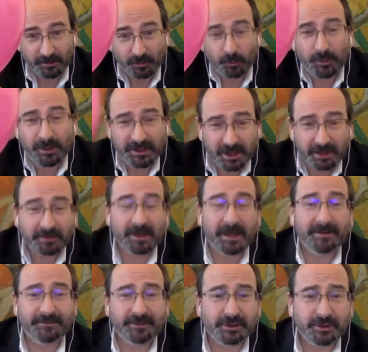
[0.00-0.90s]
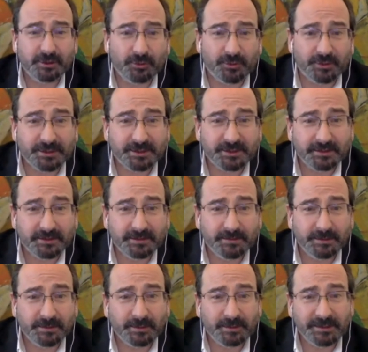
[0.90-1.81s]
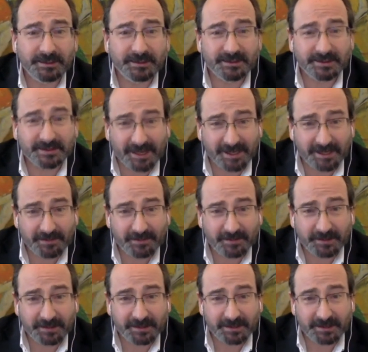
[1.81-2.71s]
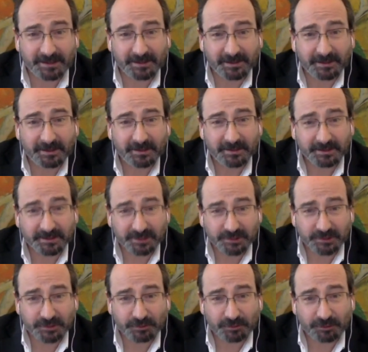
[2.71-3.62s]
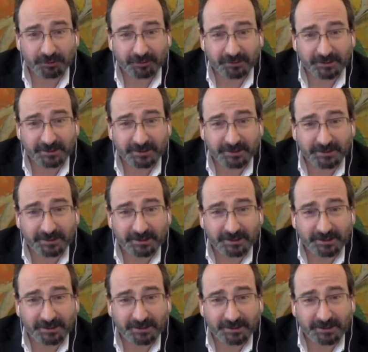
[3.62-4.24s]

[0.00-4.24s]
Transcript: We don't have a choice between sustainability and social progress.